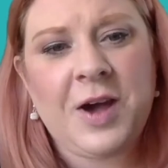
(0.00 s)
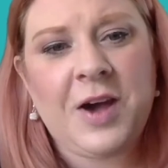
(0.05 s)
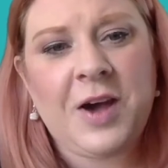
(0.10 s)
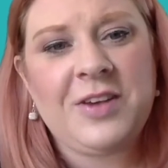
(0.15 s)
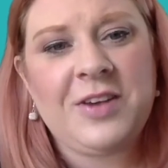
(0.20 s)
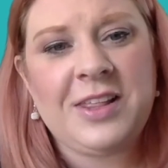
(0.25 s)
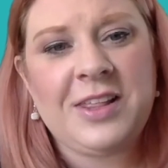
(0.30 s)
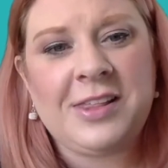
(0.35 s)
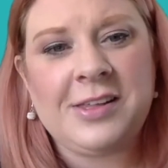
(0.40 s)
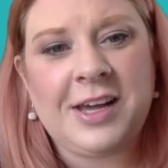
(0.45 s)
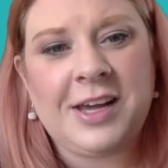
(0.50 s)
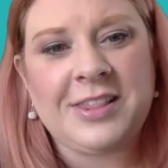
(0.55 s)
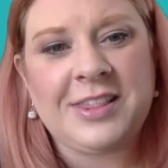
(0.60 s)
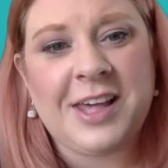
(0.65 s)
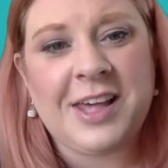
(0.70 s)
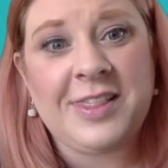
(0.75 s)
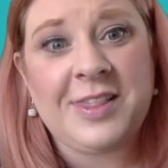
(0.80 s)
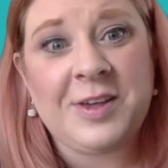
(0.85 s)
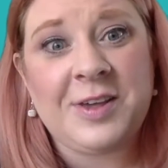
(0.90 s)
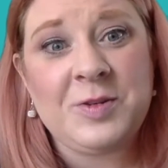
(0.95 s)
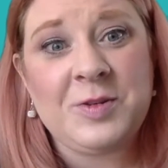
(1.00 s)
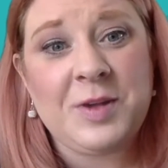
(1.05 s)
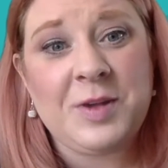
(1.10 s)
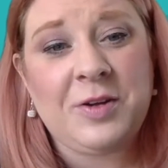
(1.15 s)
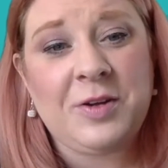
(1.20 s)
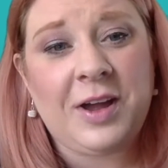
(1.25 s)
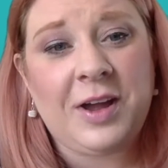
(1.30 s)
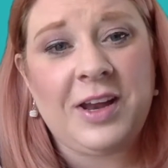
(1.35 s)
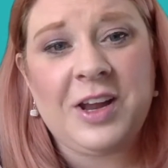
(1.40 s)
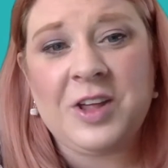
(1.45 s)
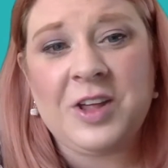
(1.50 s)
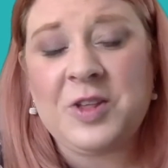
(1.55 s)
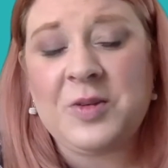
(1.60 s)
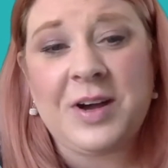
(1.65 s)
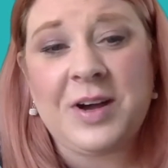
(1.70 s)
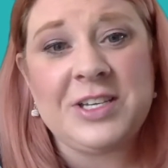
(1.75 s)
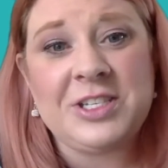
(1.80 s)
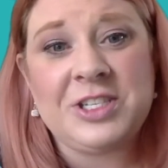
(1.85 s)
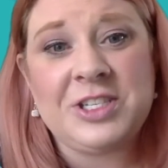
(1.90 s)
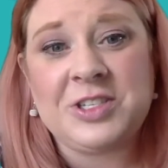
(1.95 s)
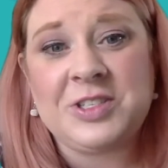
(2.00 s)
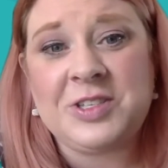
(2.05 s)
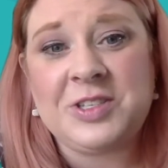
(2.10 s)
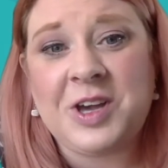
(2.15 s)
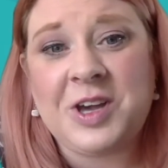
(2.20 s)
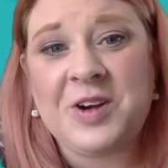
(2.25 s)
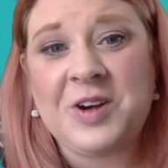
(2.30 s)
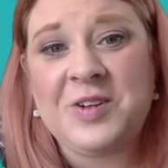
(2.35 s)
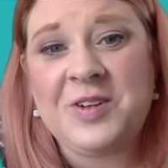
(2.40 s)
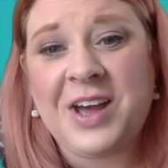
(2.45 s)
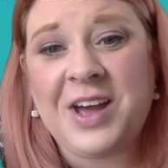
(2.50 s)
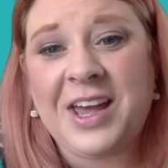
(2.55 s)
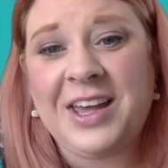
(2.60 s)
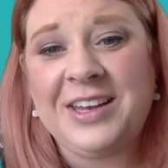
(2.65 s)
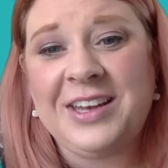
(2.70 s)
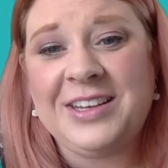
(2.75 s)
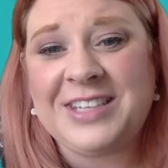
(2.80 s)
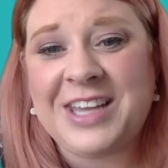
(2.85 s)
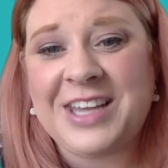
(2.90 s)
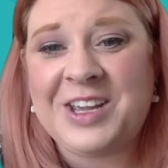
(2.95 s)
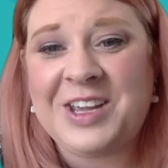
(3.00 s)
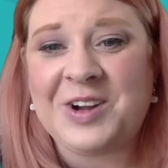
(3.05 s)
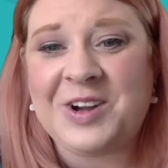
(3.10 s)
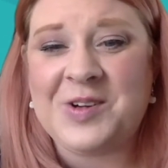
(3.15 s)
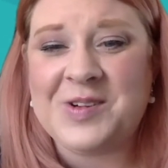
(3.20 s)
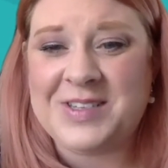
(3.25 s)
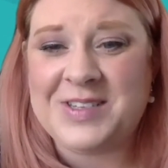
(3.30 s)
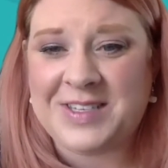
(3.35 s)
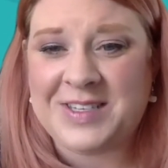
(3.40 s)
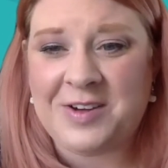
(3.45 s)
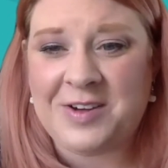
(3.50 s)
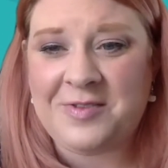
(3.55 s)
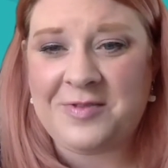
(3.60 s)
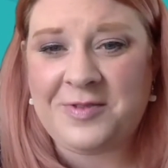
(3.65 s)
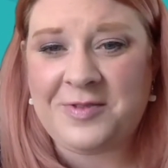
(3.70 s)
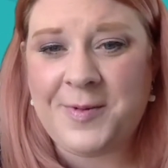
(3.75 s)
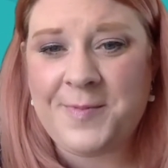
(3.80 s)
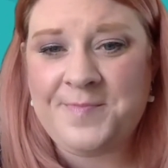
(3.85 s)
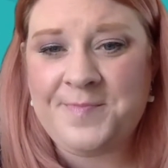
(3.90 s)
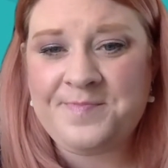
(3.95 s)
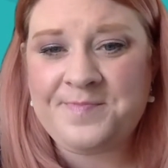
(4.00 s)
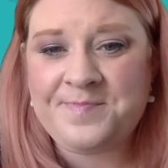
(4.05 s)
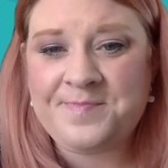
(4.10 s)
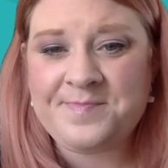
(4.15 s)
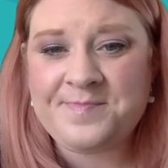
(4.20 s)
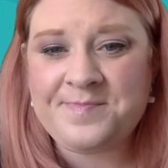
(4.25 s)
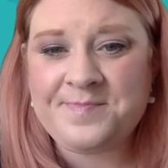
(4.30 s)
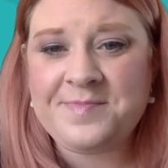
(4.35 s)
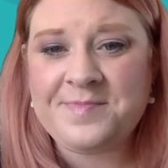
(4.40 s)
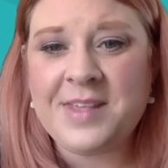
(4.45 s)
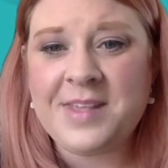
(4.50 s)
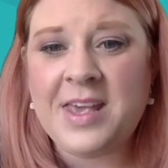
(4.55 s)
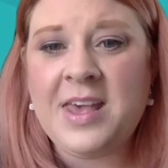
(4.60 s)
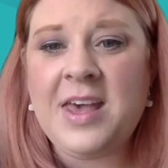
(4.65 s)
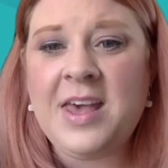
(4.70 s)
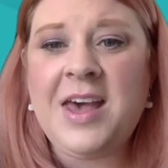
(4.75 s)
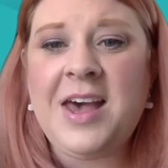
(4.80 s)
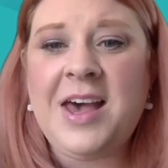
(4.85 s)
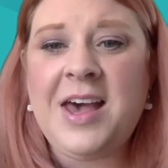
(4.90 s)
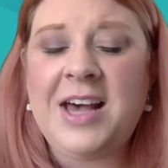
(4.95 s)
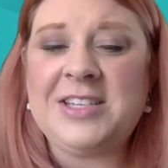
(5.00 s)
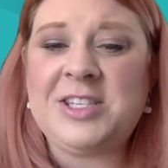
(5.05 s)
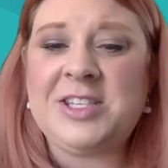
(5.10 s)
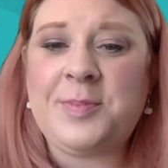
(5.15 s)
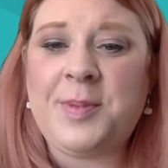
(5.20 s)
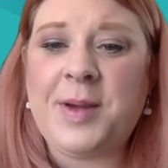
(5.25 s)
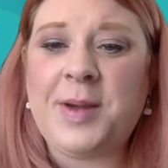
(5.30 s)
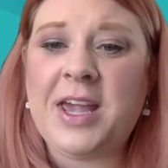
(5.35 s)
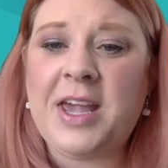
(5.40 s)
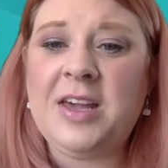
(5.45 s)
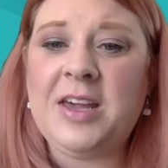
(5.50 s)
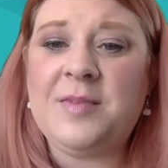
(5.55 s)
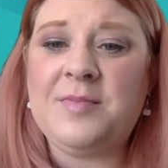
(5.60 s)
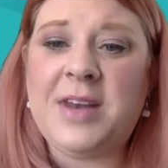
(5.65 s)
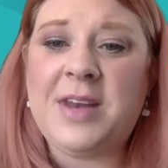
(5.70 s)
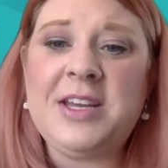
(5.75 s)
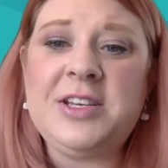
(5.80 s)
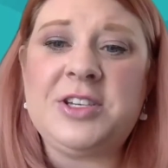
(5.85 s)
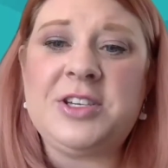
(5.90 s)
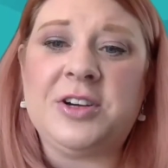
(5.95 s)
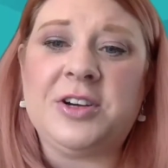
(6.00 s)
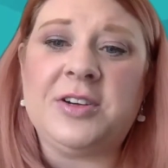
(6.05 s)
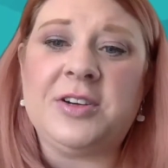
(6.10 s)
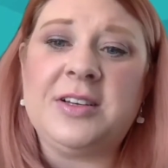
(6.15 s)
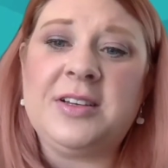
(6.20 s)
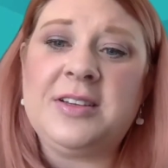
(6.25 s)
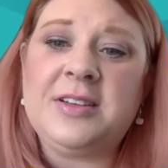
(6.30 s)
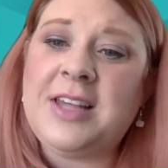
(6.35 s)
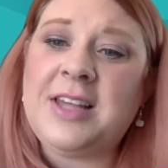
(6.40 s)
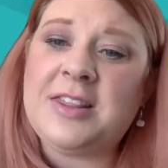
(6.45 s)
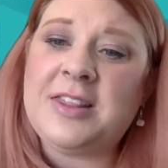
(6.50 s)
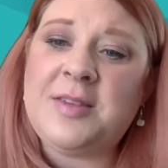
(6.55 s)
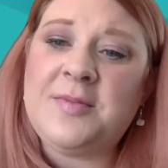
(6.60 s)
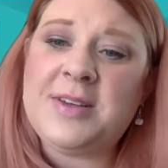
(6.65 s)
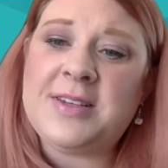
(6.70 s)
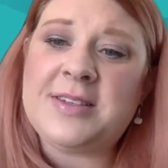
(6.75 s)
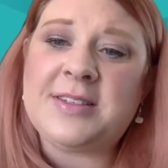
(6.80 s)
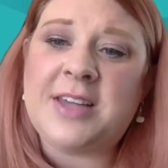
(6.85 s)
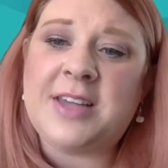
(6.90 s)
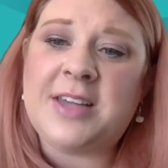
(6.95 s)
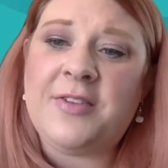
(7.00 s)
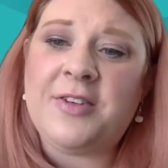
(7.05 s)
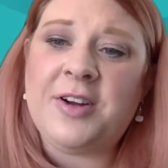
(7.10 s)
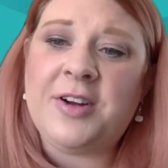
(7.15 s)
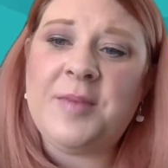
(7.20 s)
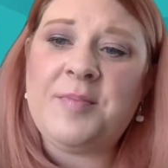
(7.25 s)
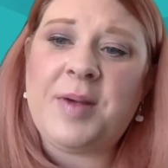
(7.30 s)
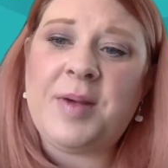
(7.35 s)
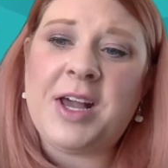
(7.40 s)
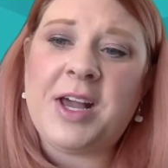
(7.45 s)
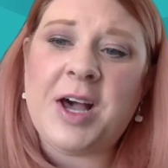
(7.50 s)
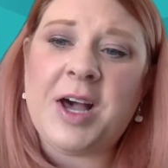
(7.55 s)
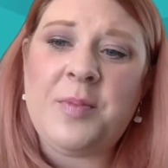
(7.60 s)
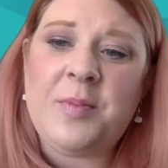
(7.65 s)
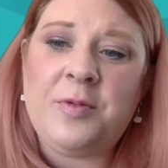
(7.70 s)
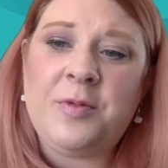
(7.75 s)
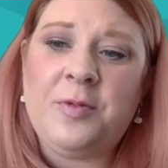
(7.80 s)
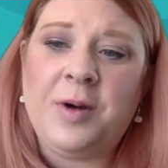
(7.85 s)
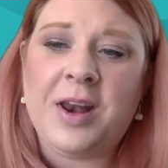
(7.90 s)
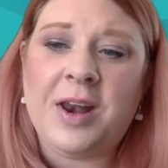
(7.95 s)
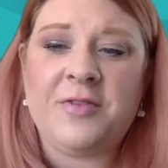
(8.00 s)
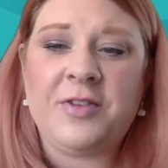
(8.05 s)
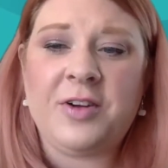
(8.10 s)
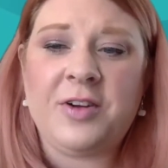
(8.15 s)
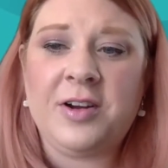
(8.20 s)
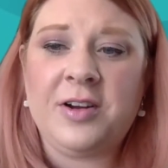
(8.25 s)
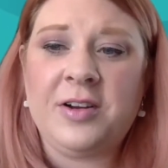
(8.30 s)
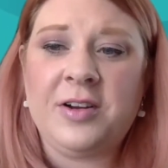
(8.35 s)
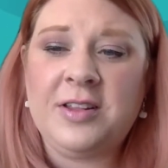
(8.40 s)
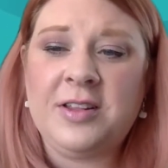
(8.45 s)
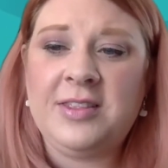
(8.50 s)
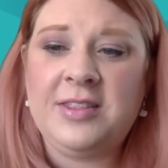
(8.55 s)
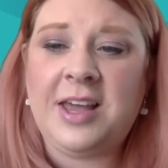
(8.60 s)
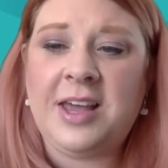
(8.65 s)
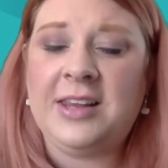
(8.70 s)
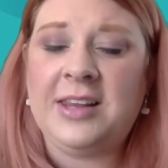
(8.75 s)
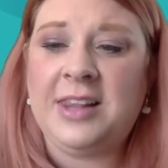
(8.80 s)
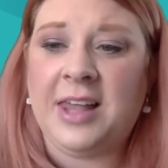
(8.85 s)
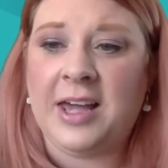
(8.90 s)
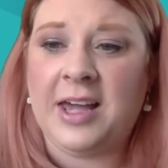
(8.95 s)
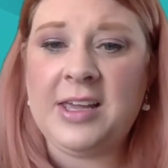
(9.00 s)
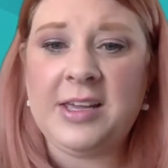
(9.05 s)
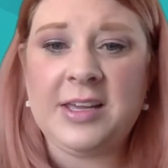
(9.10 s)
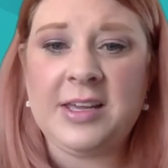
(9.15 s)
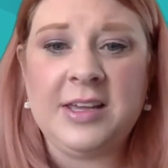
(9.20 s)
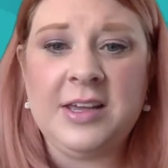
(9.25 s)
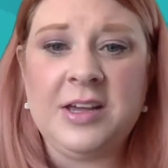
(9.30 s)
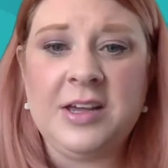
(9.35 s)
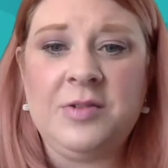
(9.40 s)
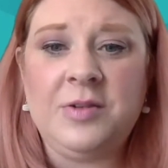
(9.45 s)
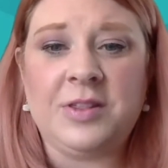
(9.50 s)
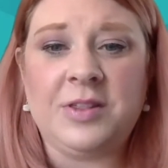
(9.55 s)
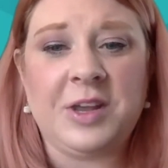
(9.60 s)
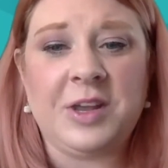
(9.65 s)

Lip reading: anything like that, that would be great. Otherwise, just go and take your own self. As they're picking up nature, let them discover and pick up whatever they'd like within